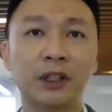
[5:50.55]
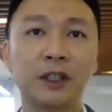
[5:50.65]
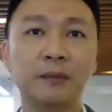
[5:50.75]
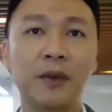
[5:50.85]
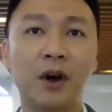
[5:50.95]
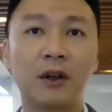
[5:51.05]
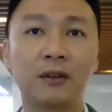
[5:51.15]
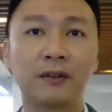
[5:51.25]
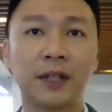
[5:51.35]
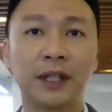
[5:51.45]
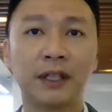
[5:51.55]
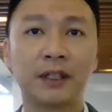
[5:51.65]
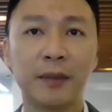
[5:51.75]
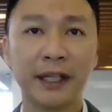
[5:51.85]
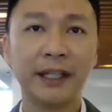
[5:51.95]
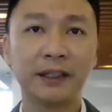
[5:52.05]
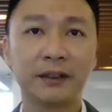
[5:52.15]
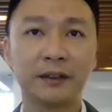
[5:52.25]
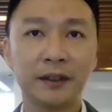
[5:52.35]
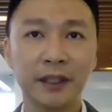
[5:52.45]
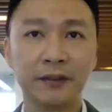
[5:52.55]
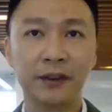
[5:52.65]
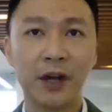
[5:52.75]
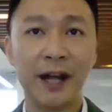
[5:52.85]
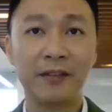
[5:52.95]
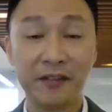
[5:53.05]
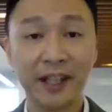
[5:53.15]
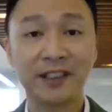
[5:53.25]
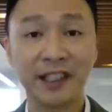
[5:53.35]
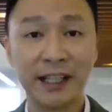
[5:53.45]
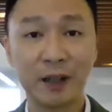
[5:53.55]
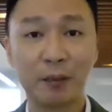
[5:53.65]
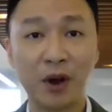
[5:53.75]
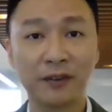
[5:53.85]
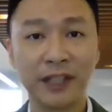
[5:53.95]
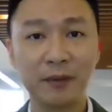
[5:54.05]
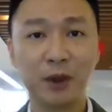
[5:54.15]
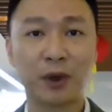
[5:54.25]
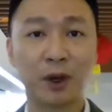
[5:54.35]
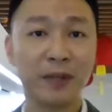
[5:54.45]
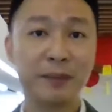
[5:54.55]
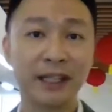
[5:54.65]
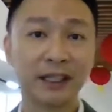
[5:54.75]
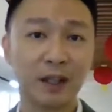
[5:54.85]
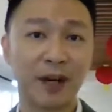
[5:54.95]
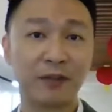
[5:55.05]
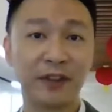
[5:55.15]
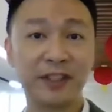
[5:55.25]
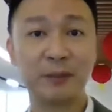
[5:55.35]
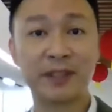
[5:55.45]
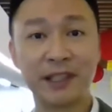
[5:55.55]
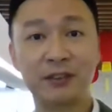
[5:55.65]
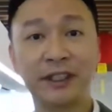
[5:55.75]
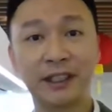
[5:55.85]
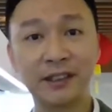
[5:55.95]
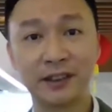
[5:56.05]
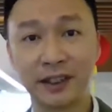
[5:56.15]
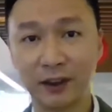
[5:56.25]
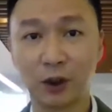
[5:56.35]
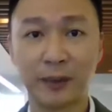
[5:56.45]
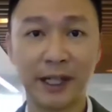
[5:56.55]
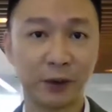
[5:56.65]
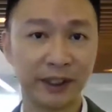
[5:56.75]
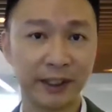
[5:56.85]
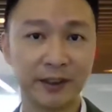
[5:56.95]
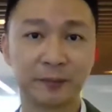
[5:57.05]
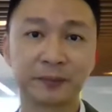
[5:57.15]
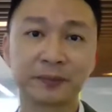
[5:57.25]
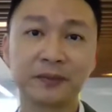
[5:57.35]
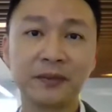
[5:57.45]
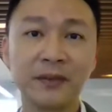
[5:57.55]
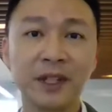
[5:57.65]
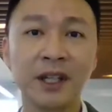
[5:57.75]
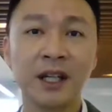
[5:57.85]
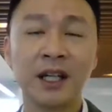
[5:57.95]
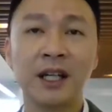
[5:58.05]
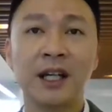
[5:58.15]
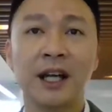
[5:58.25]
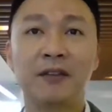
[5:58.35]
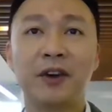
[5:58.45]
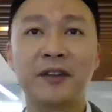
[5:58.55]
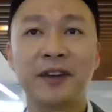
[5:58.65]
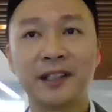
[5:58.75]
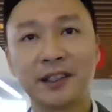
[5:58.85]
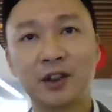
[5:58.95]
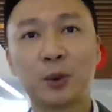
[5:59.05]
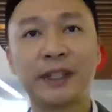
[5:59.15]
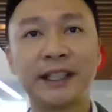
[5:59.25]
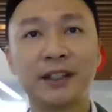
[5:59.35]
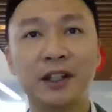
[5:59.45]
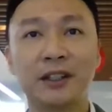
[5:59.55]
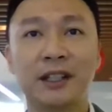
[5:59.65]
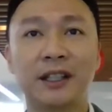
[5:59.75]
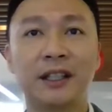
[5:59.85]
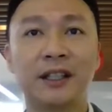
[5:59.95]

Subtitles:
from the bottom of the market, if you have invested at that point of time, you probably made about 50% returns in global equities. And for investors who